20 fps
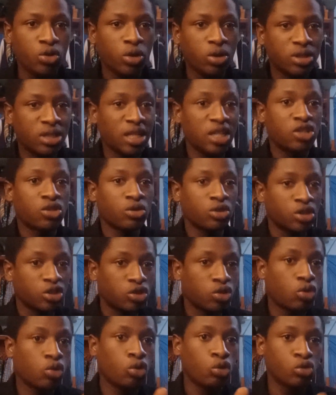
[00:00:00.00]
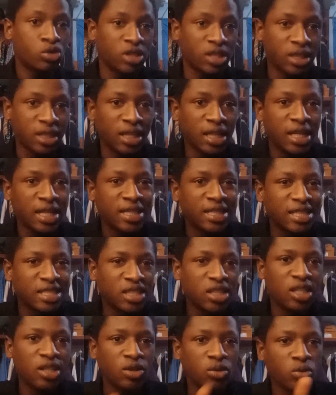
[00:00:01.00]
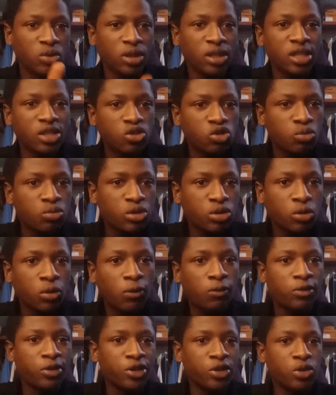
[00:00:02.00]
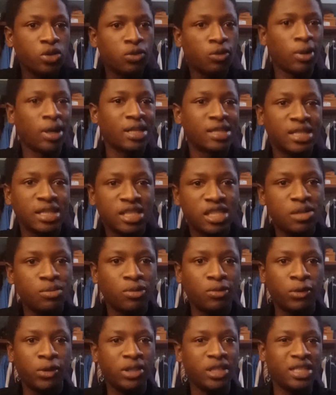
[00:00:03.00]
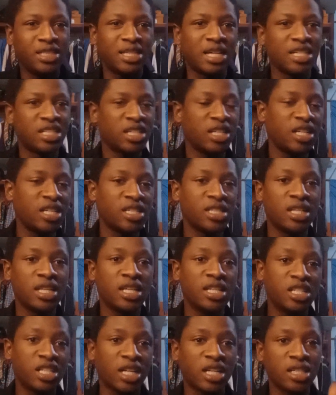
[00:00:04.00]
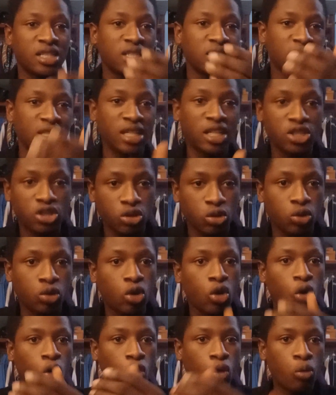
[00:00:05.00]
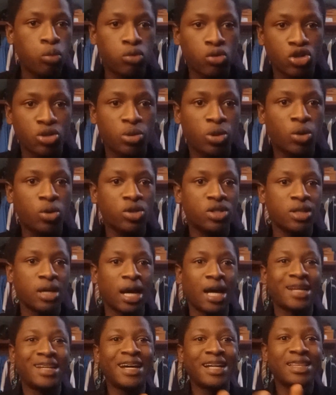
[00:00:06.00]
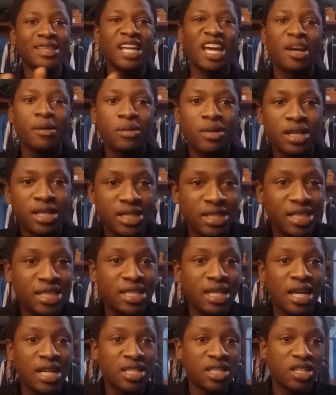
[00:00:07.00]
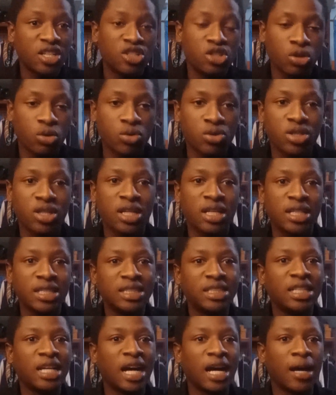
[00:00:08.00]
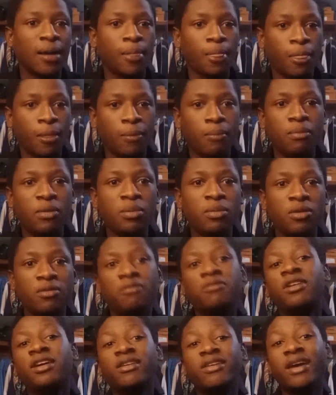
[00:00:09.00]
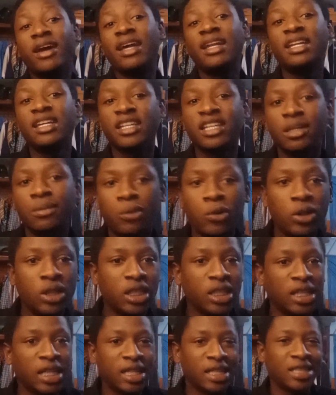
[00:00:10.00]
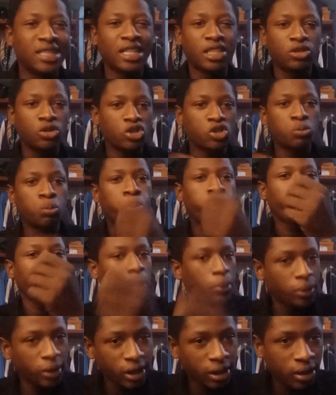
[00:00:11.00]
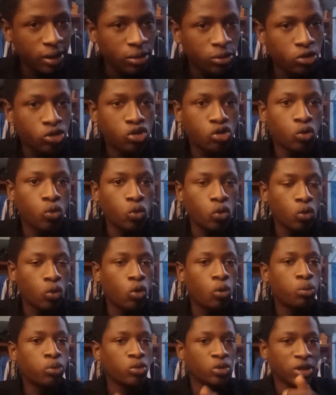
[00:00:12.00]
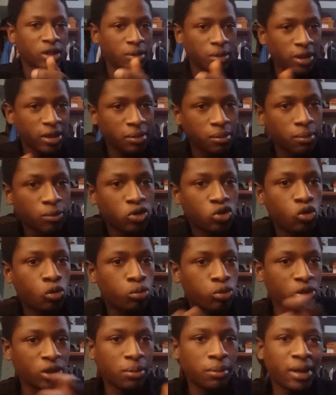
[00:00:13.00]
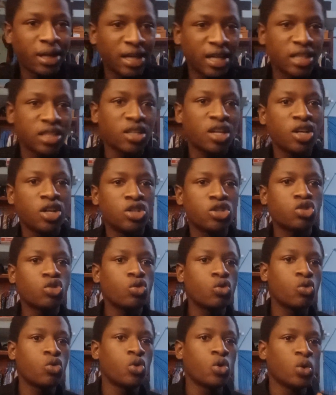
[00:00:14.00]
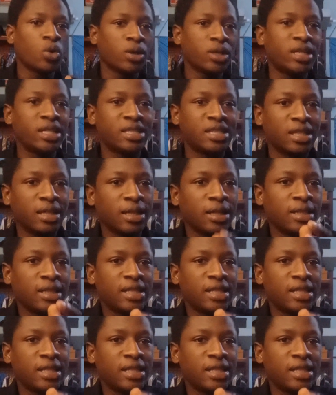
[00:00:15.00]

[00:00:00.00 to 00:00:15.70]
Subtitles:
section is closing, there's a little bit of reduced volatility before the Asian section opens, because at that time the Asian sections, they are maybe very early in the morning, they are just prepping to open the market. So there's a